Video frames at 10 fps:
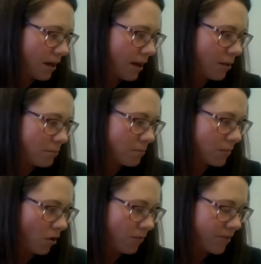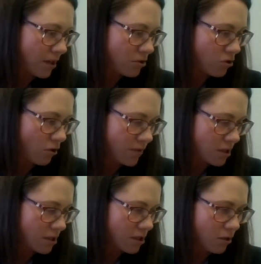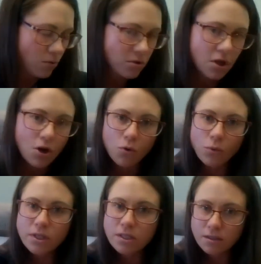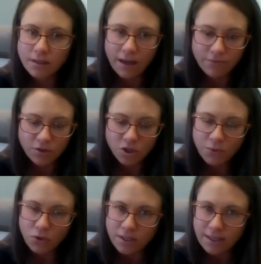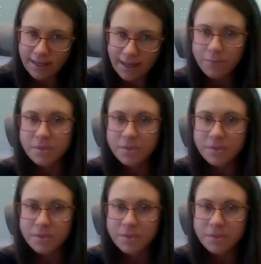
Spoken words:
of the insolvency laws, we still have disputed claims.